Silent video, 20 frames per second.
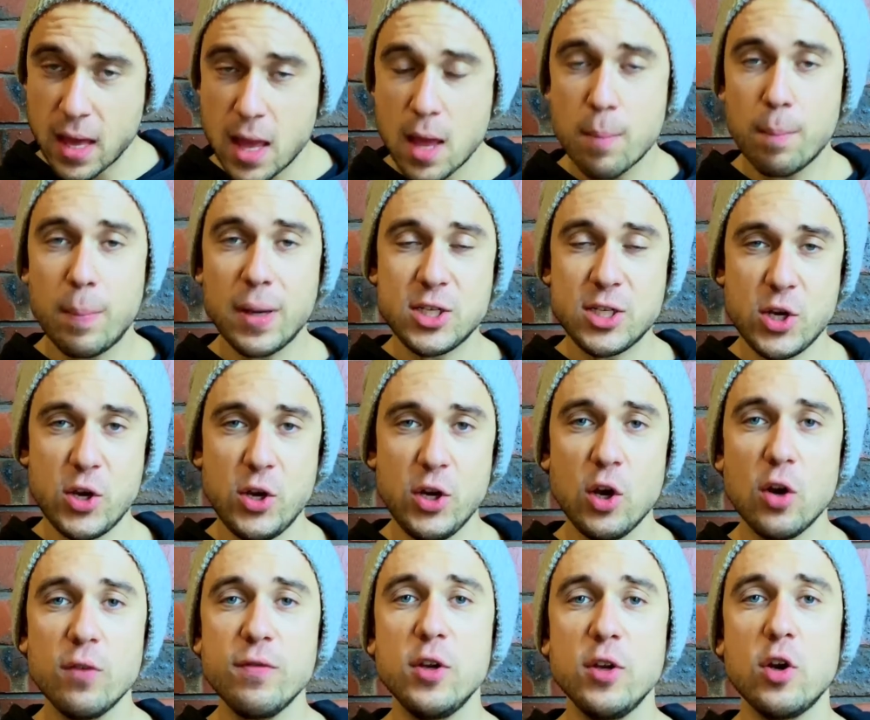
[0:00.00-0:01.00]
By turning
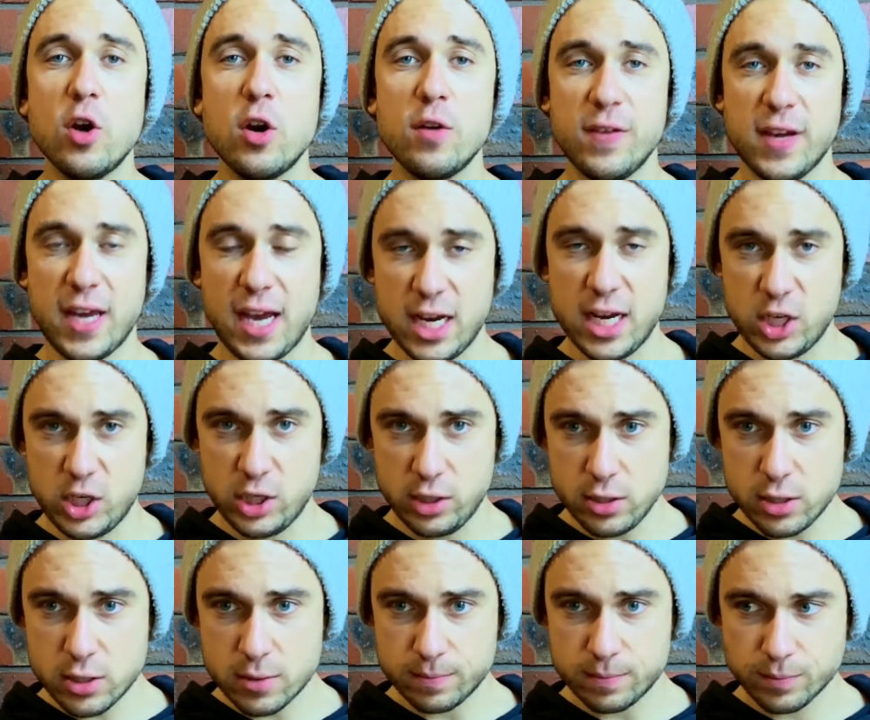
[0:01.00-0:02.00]
off your
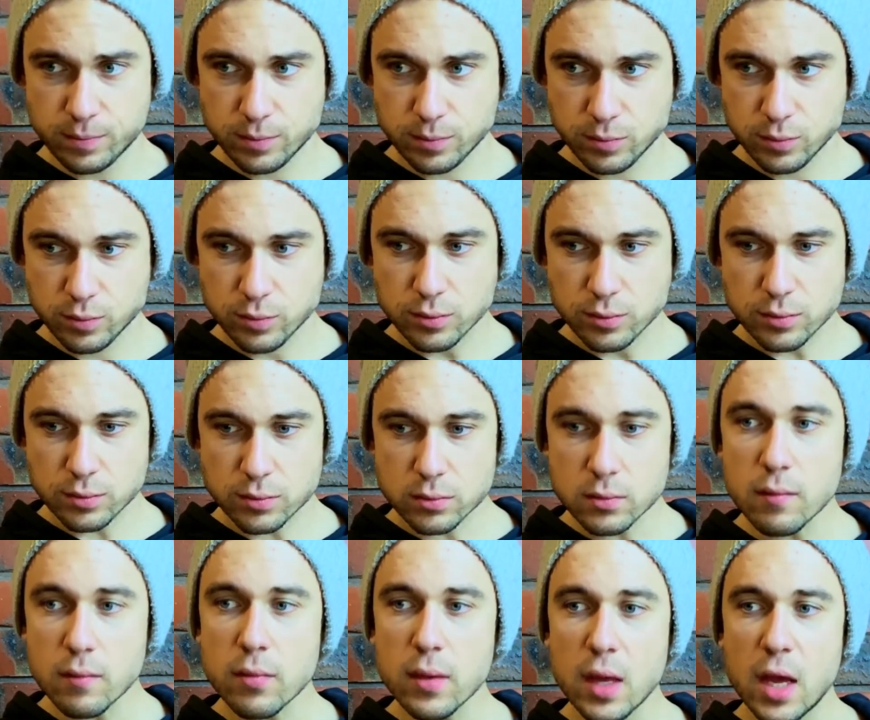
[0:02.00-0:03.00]
notifications,
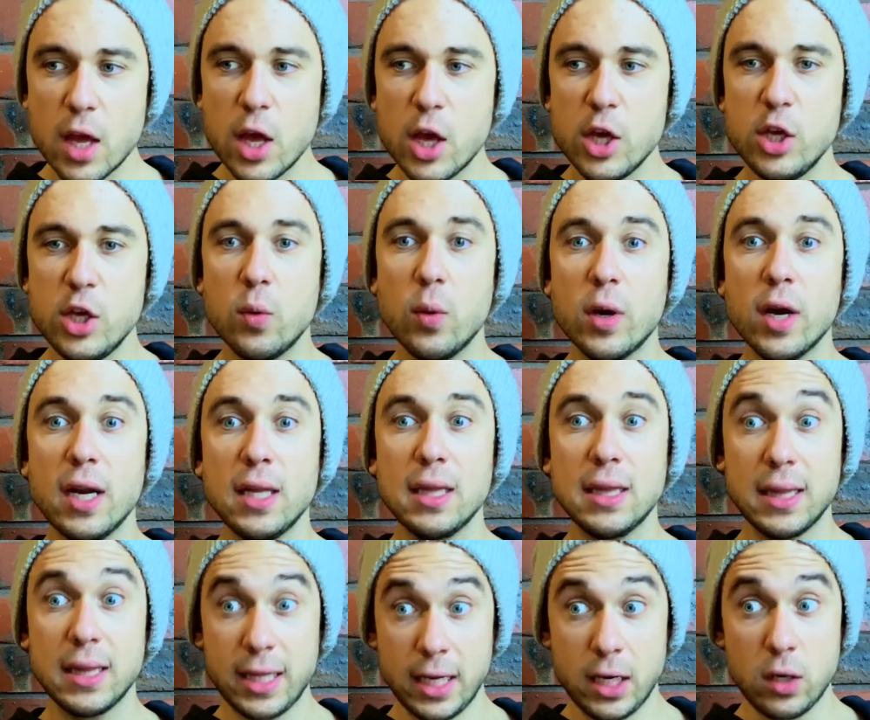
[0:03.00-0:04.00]
you are going to
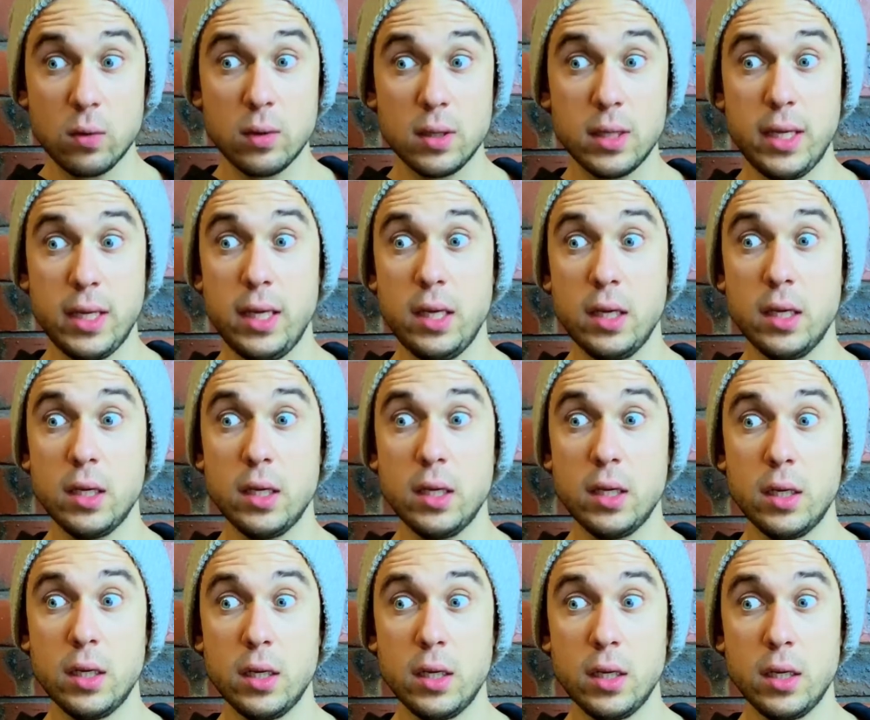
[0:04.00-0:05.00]
literally
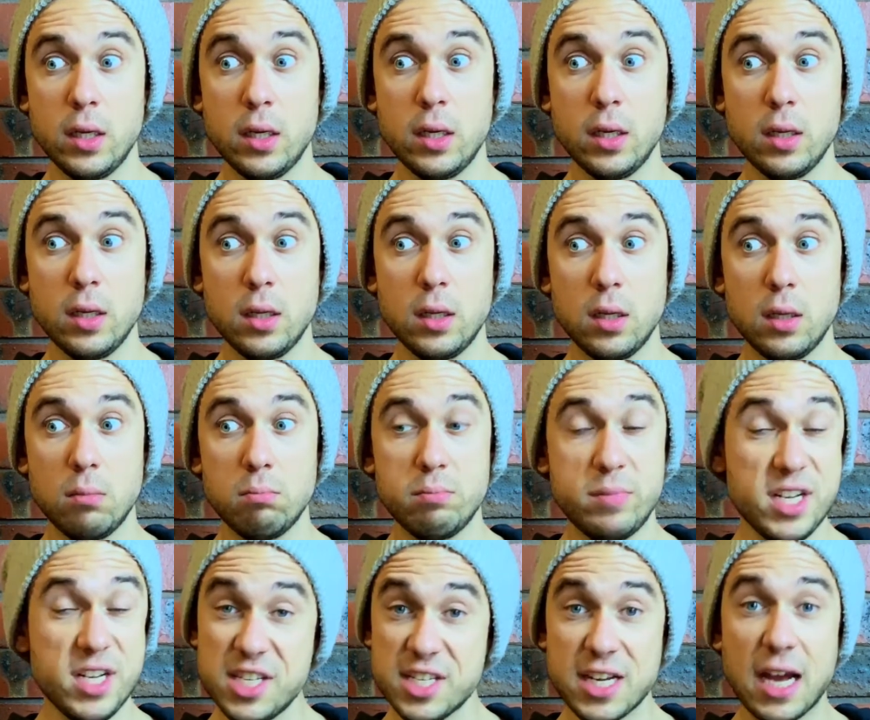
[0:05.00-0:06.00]

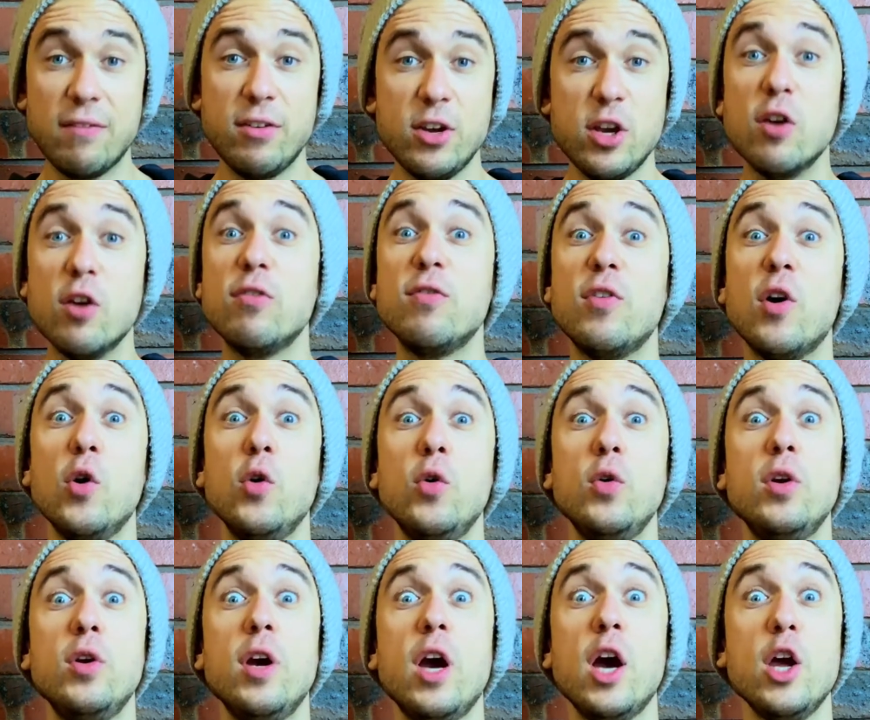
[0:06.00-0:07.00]
discover your
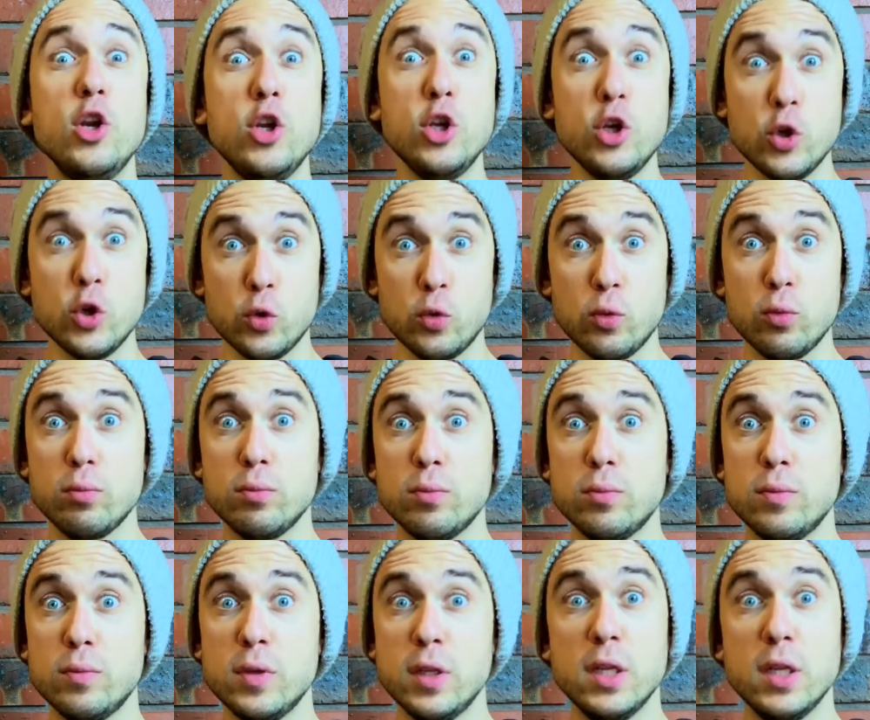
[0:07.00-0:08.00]
phone anew.
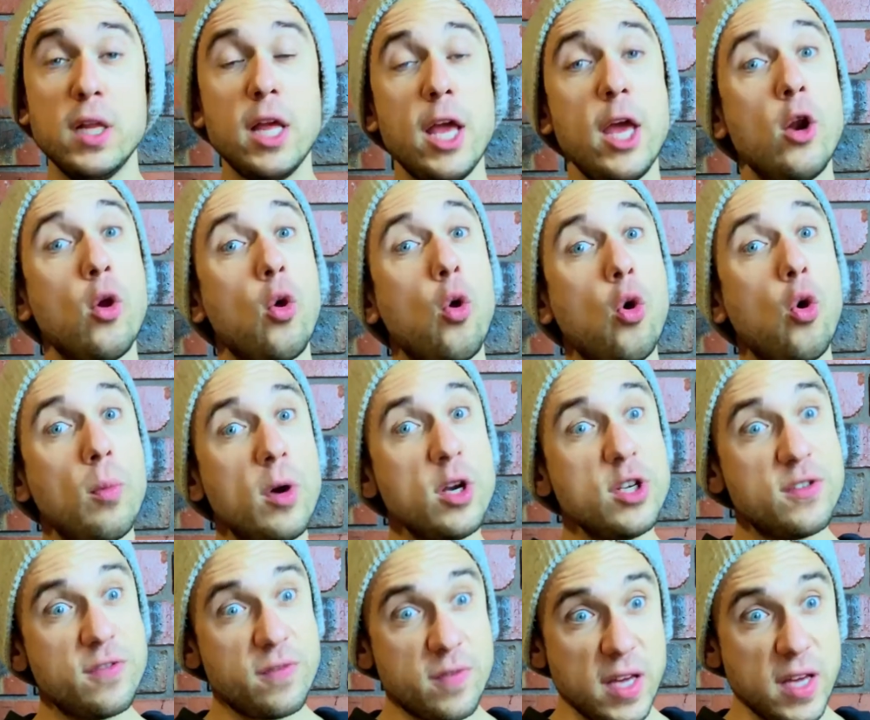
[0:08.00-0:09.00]
It'll almost
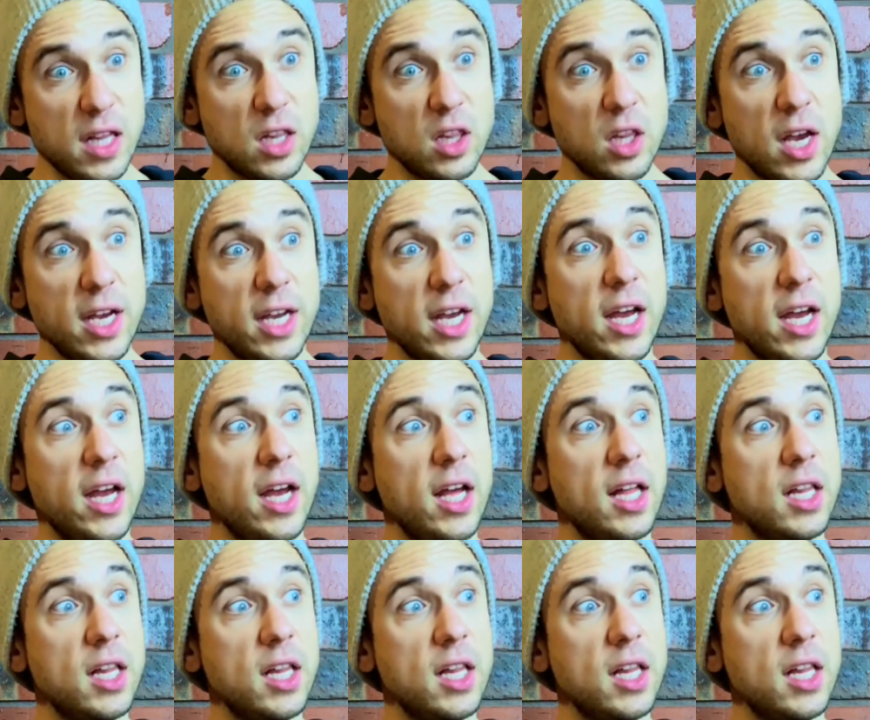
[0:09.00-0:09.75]
feel like a